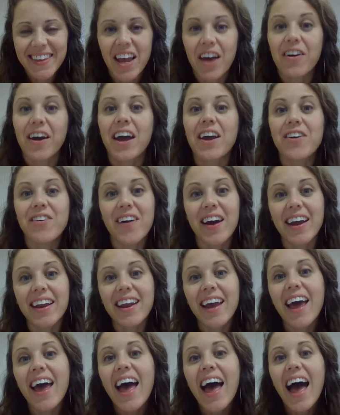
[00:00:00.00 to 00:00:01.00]
Okay, great.
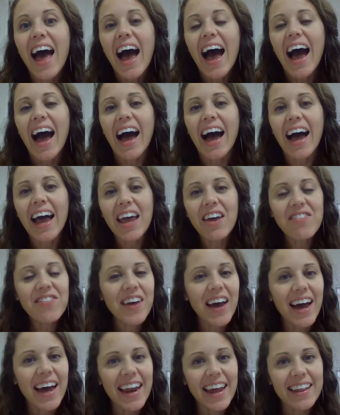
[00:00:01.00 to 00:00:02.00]
I have
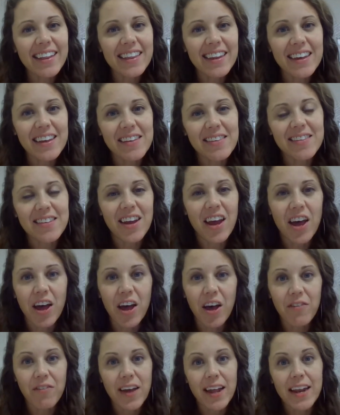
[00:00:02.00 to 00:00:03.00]
got a list
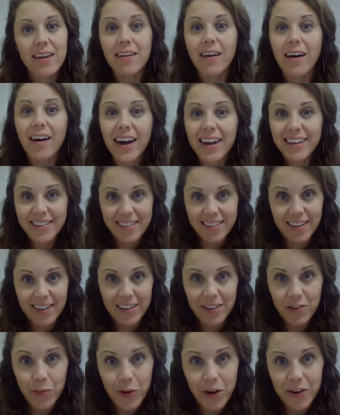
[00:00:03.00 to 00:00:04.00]
of
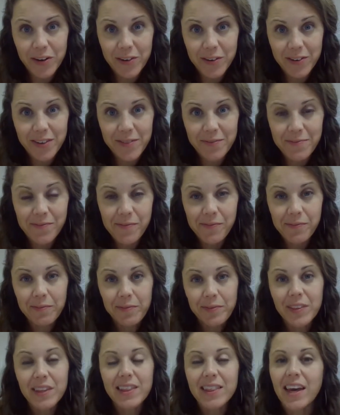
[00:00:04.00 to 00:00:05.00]
nonsense words.
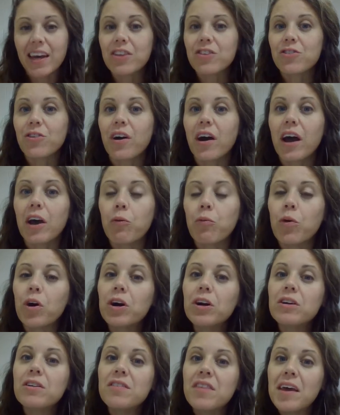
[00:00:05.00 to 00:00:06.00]
That's right,
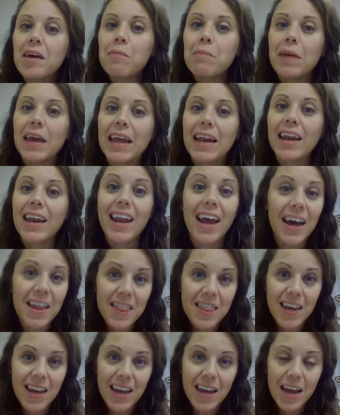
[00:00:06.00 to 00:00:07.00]
words that mean
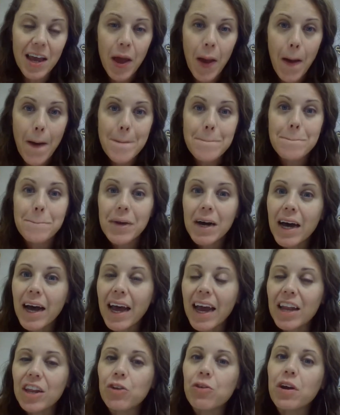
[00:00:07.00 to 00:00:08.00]
nothing,
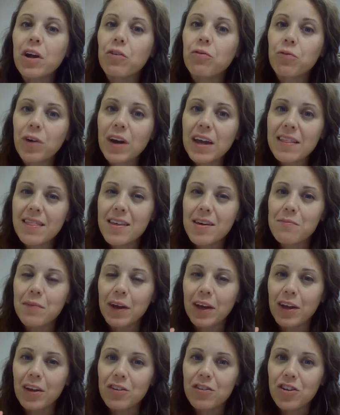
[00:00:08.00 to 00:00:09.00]
but you can read them
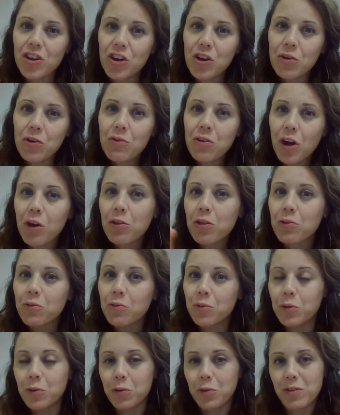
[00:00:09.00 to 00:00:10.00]
because you know the
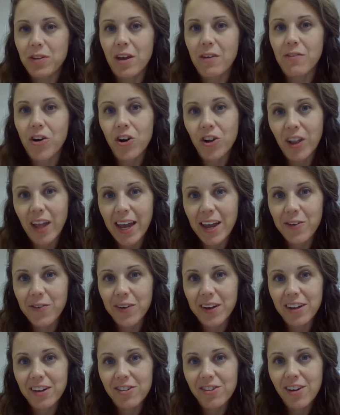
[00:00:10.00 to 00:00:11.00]
rules of our
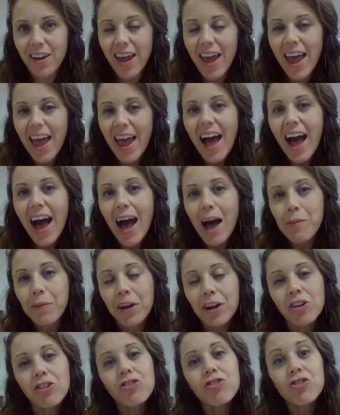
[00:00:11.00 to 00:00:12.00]
language. I'm
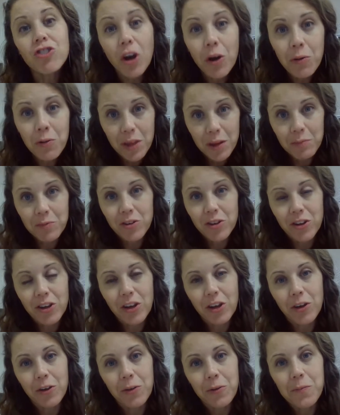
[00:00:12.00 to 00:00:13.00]
going to show them to
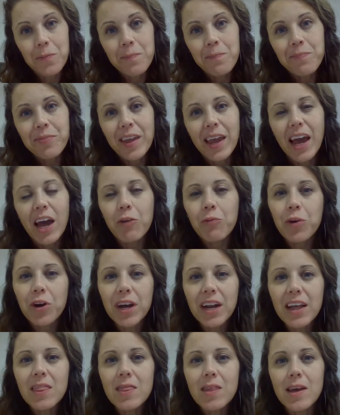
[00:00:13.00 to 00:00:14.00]
you. And we're
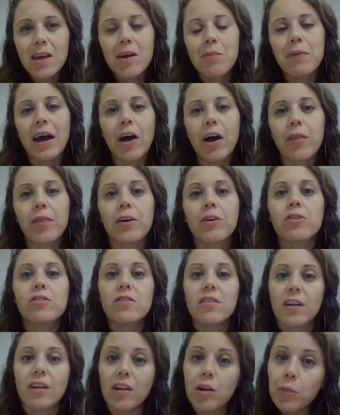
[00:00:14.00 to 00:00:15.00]
going to think about their
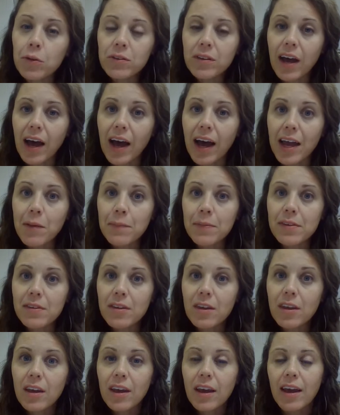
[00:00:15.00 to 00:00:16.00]
syllable
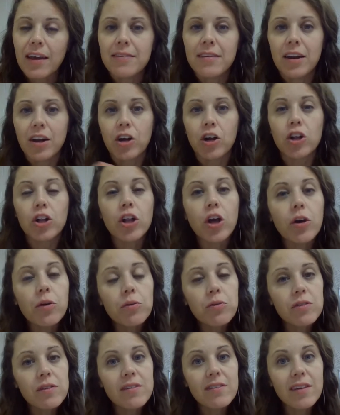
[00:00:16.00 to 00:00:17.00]
types. Is it a
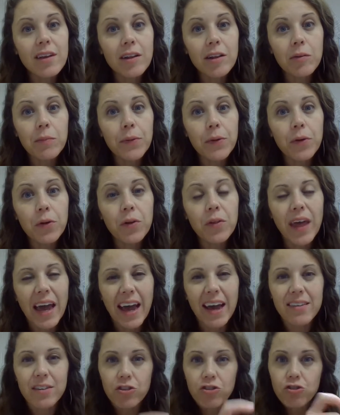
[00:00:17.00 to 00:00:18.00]
closed syllable that
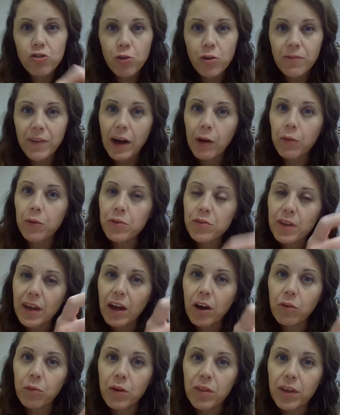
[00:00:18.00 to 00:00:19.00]
has a short vowel
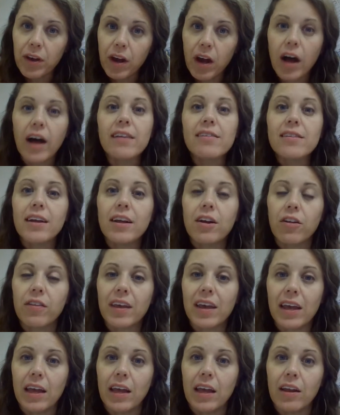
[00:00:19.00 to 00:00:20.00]
sound with a consonant on
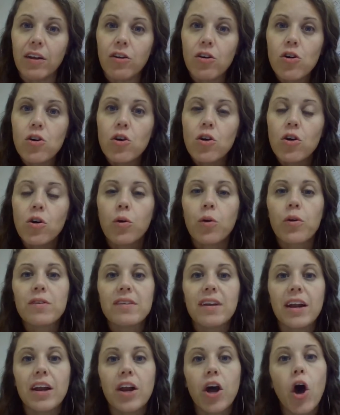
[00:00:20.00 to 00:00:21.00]
the end? Or
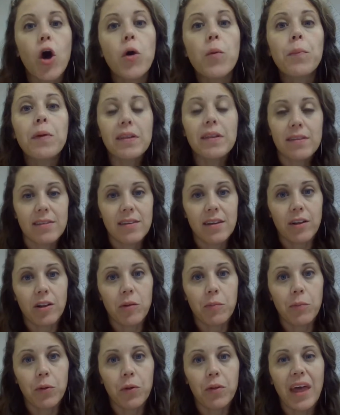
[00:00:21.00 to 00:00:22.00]
is it an open
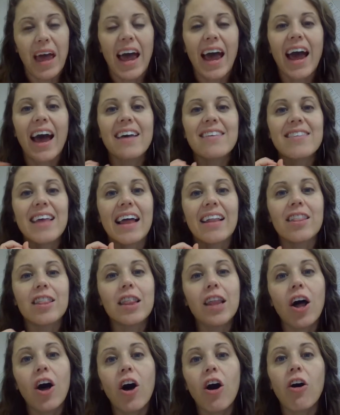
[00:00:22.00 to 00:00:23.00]
syllable that has that
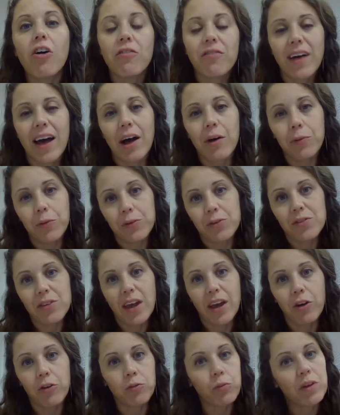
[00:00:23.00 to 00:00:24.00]
long vowel
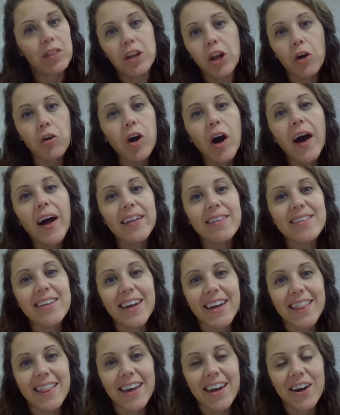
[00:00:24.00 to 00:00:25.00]
sound with no
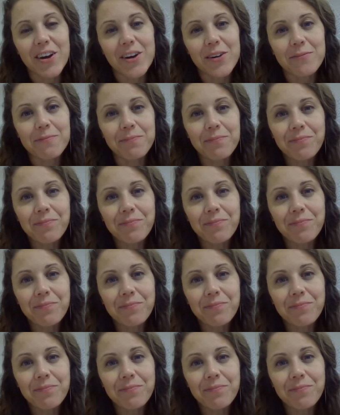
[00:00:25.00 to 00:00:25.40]
consonant there?